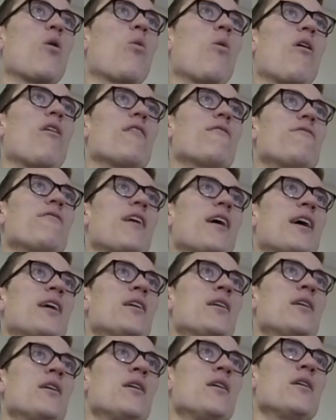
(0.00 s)
qualified
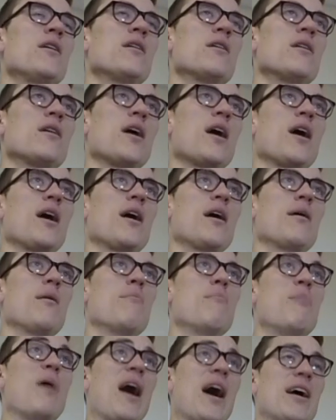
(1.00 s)

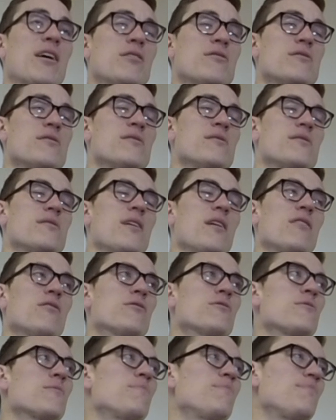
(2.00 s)
buyers and
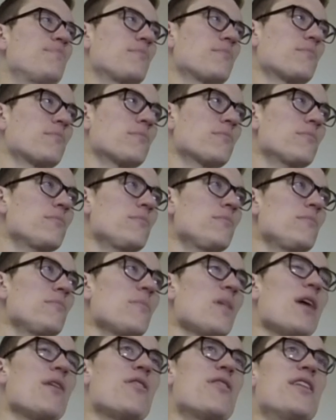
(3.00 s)
sellers.
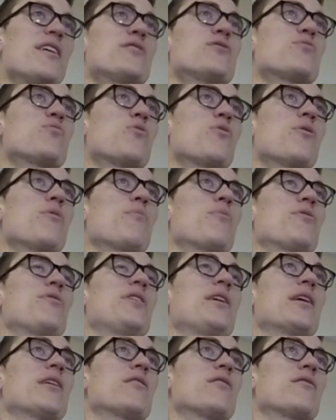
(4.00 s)
This rule in
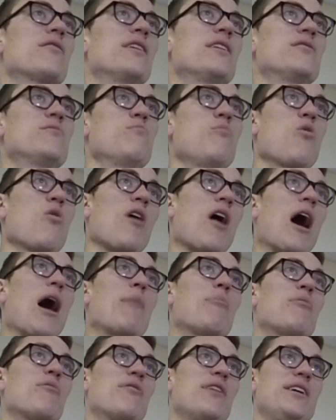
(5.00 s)
particular is more
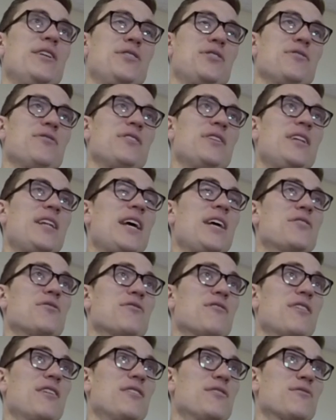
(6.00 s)
operational in
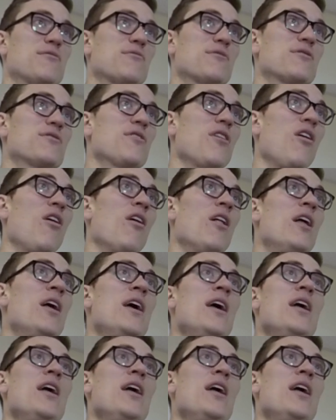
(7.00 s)
nature, and as a result,